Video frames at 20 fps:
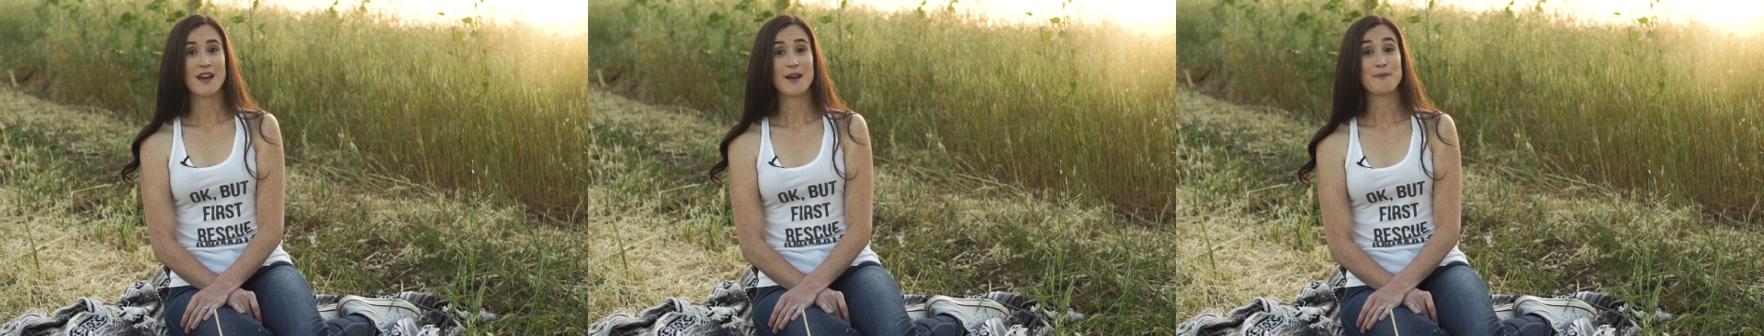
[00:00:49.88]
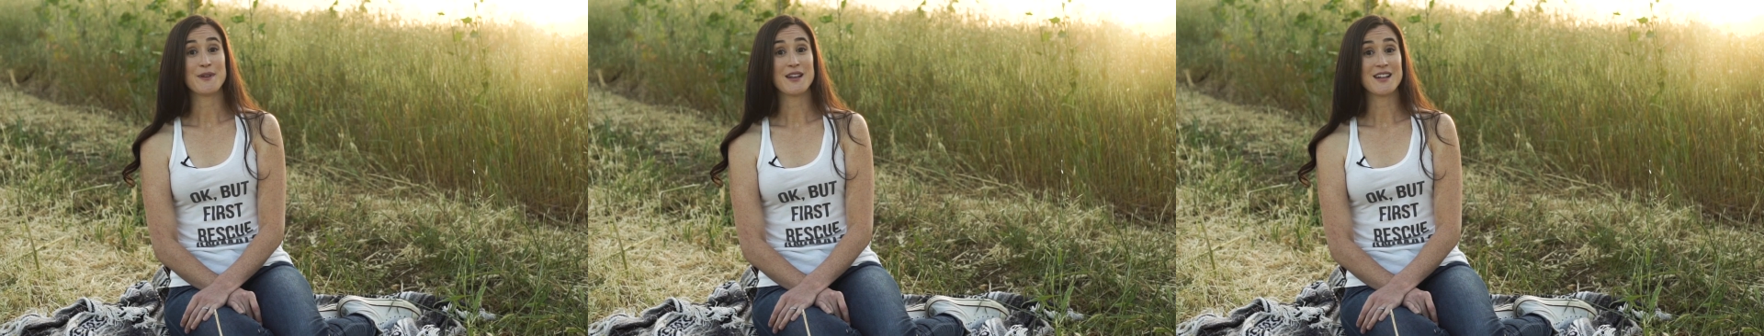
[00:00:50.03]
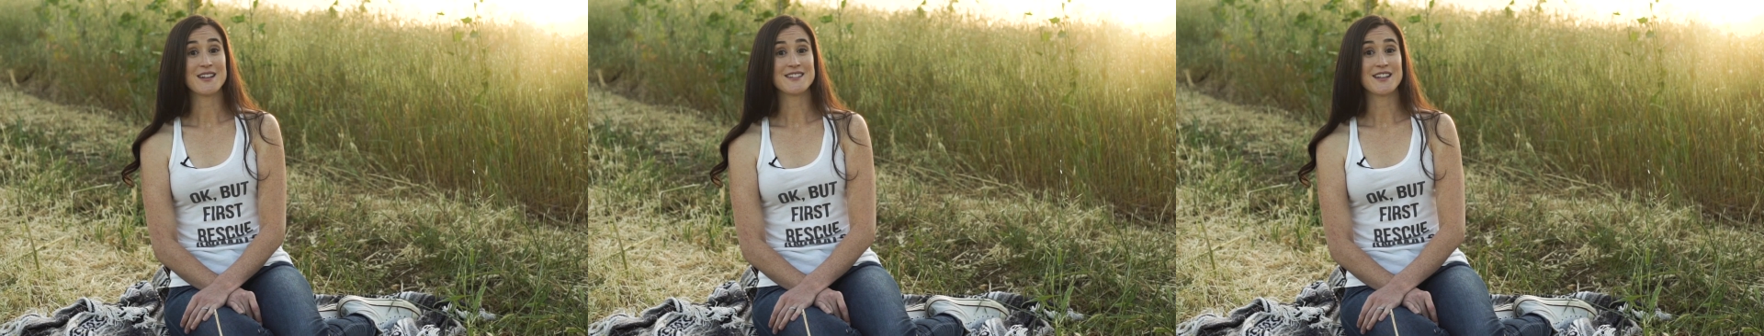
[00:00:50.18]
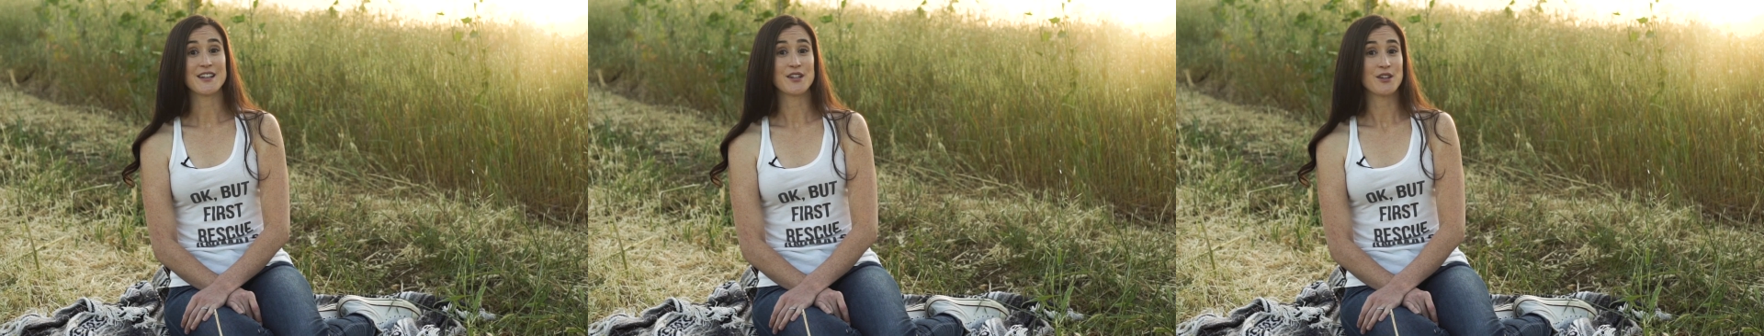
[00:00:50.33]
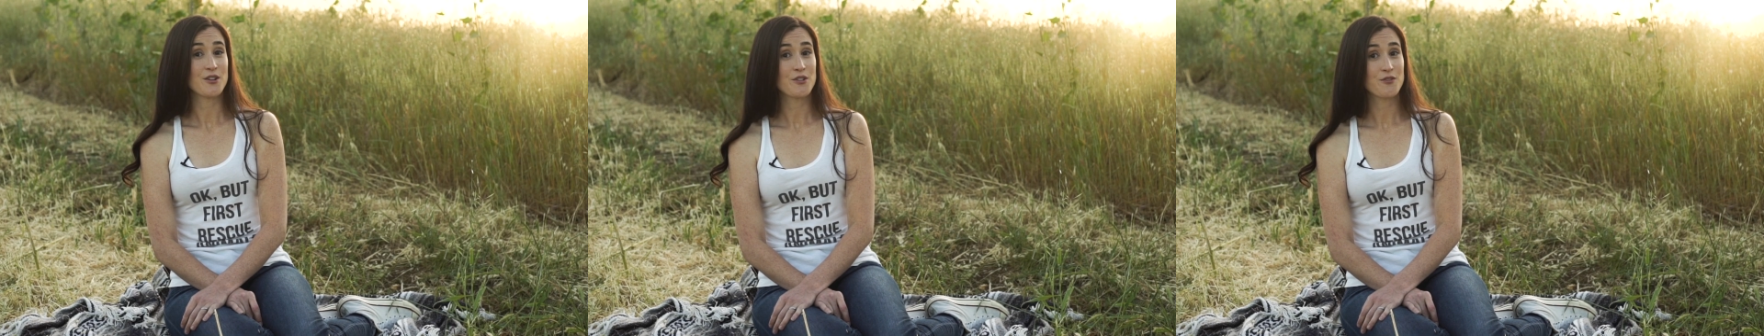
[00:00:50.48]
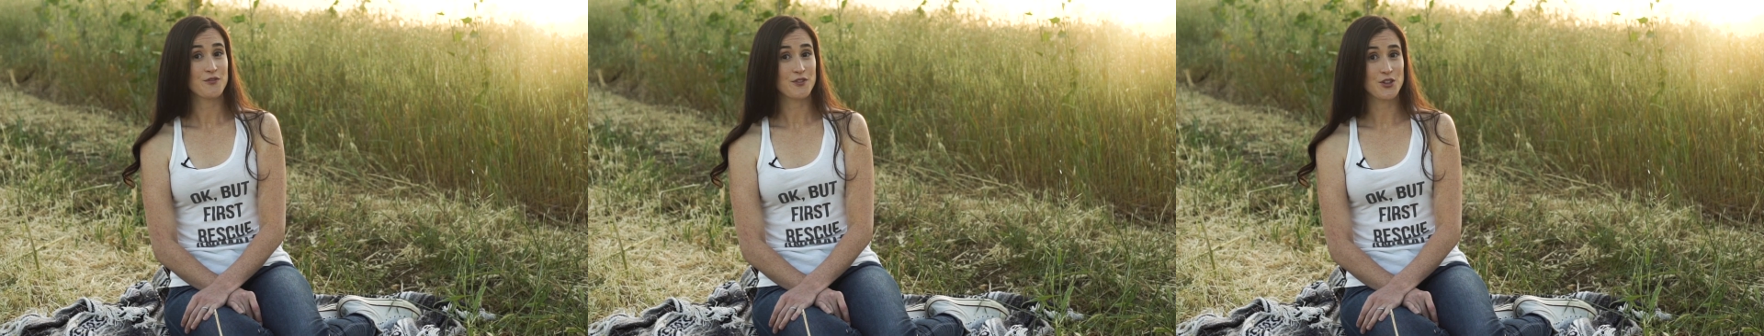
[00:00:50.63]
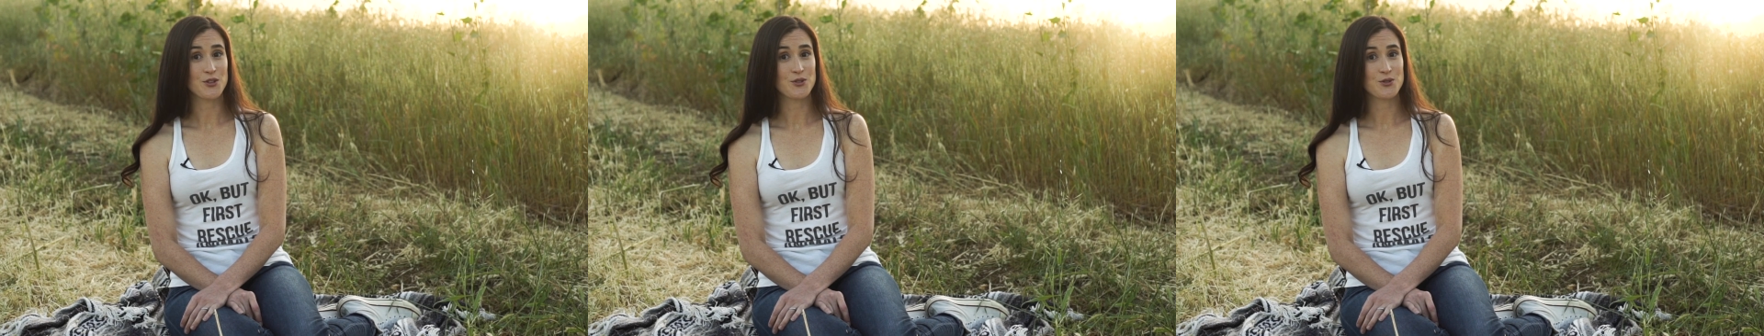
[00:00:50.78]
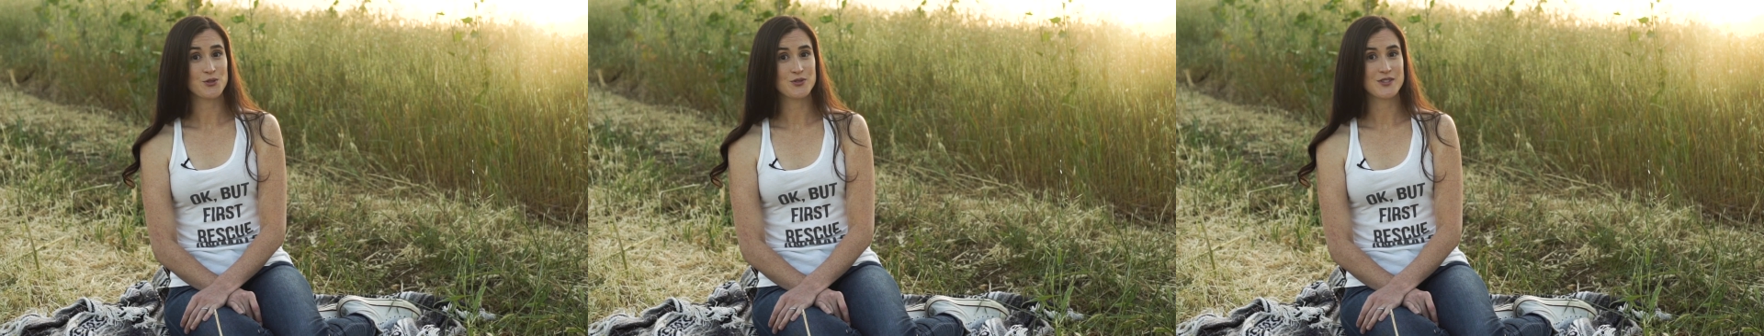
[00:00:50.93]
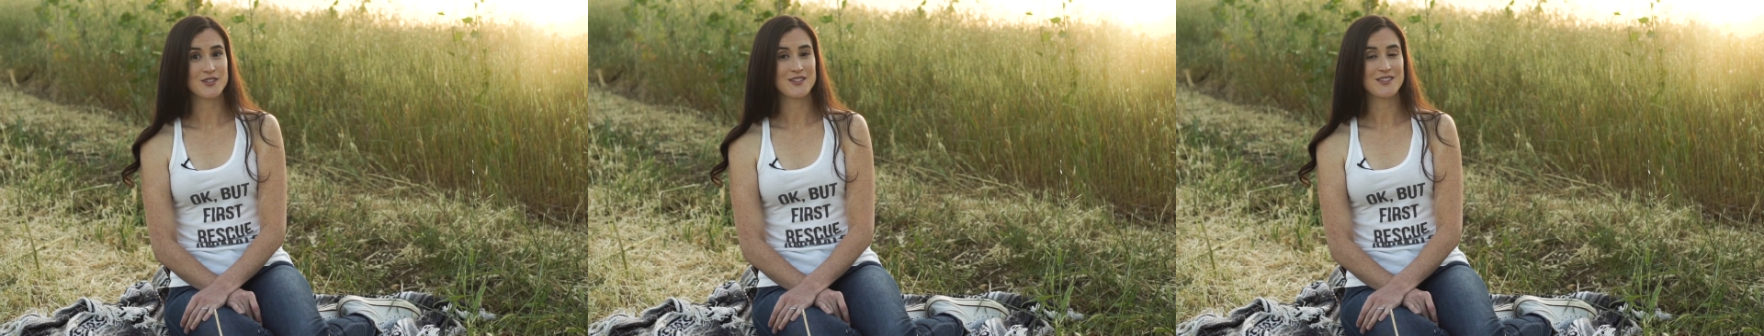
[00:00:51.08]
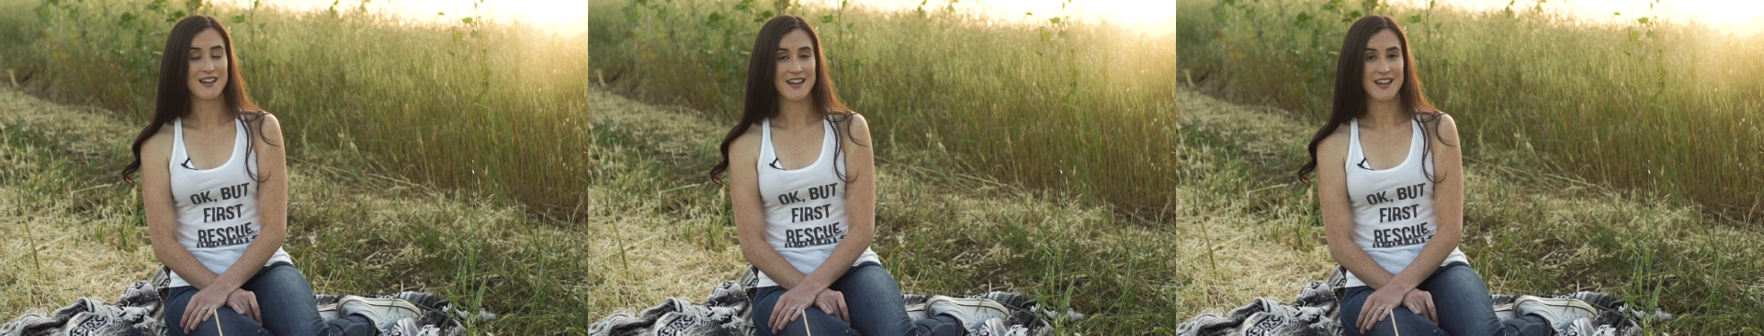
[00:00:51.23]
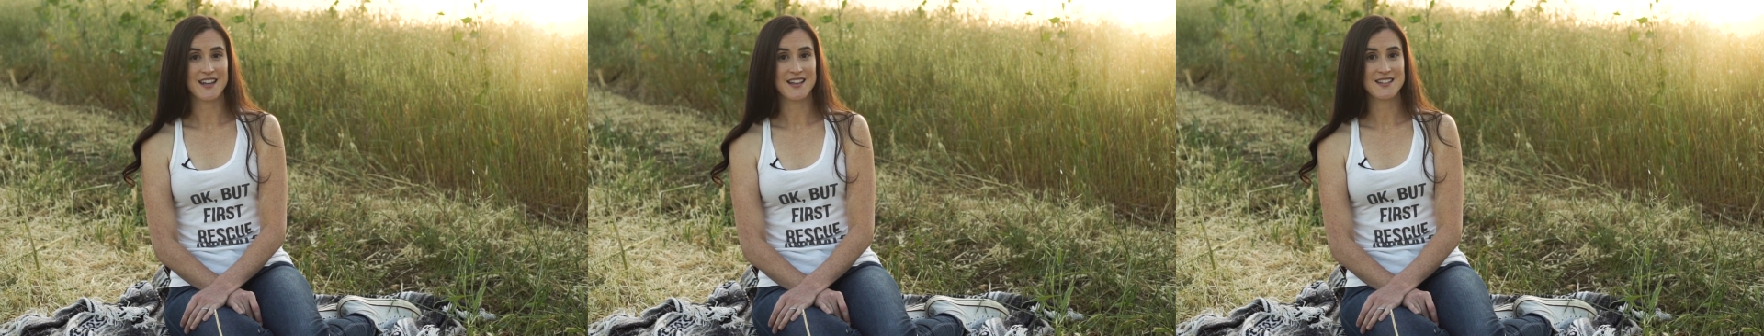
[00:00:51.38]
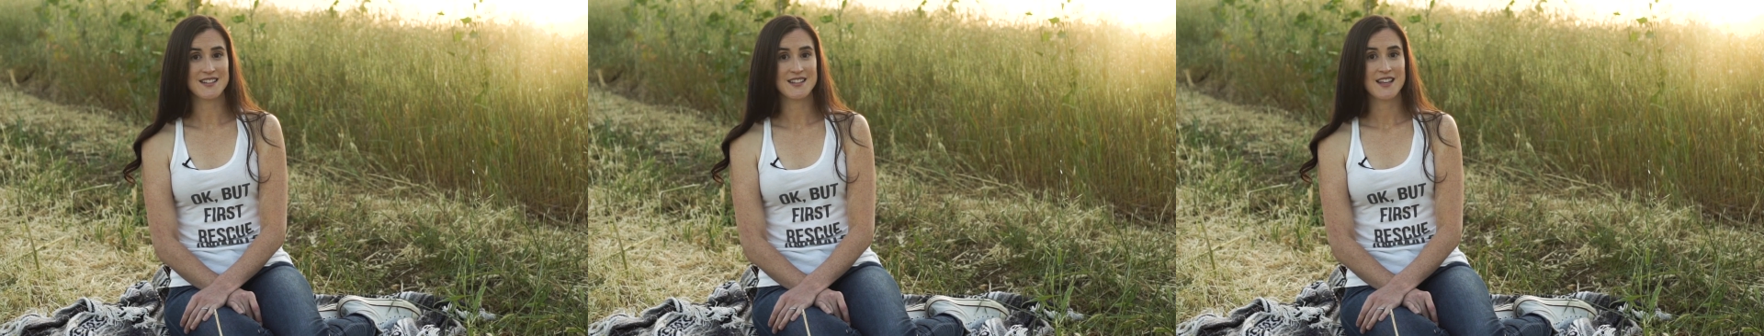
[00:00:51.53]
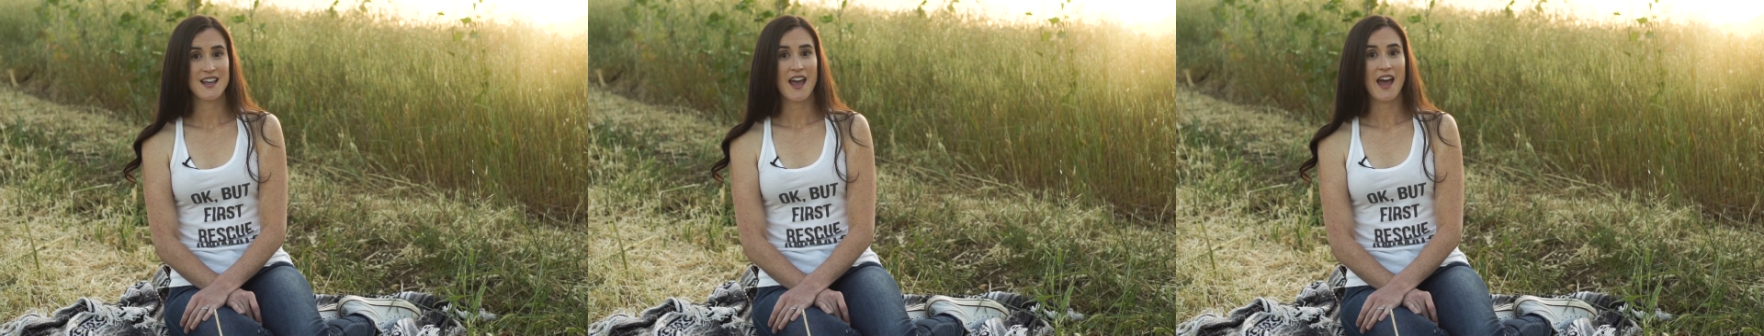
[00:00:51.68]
That means that your views and likes